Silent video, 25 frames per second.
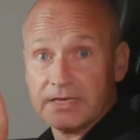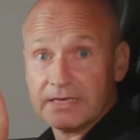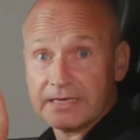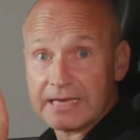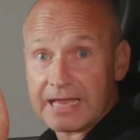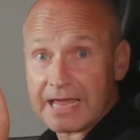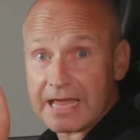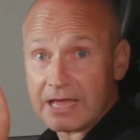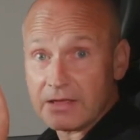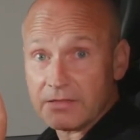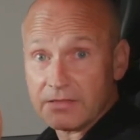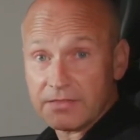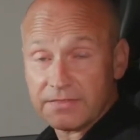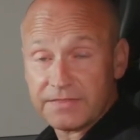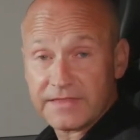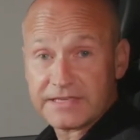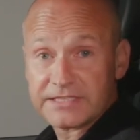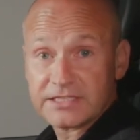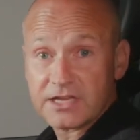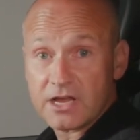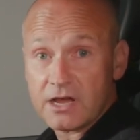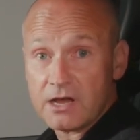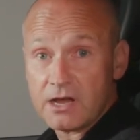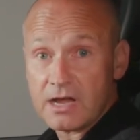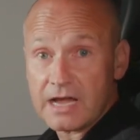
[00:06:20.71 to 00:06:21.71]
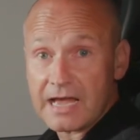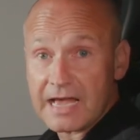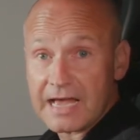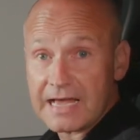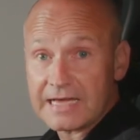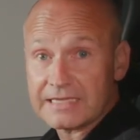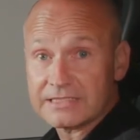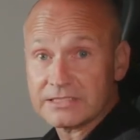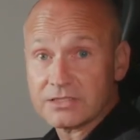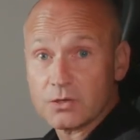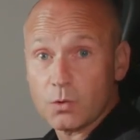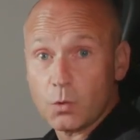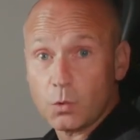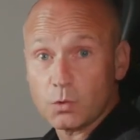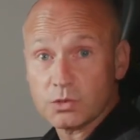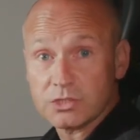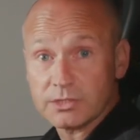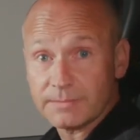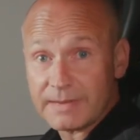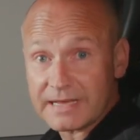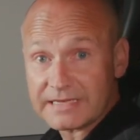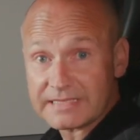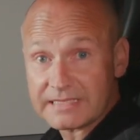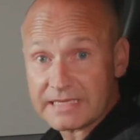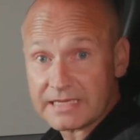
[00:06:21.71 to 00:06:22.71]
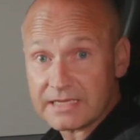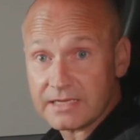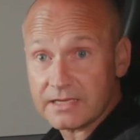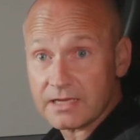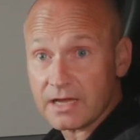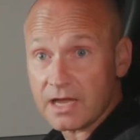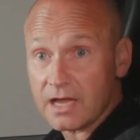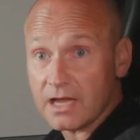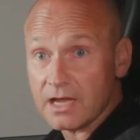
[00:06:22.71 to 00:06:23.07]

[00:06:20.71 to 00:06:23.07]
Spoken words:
Now this car has automatic